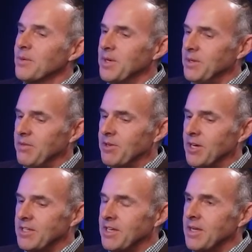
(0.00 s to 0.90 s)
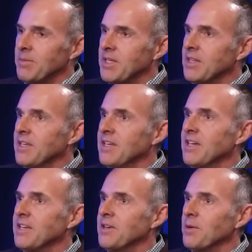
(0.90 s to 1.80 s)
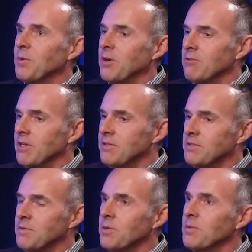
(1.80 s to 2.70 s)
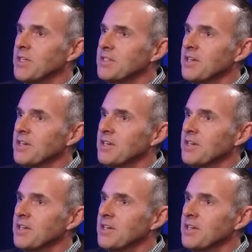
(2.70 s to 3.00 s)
We do have a great time hitting the dirt roads of Northwest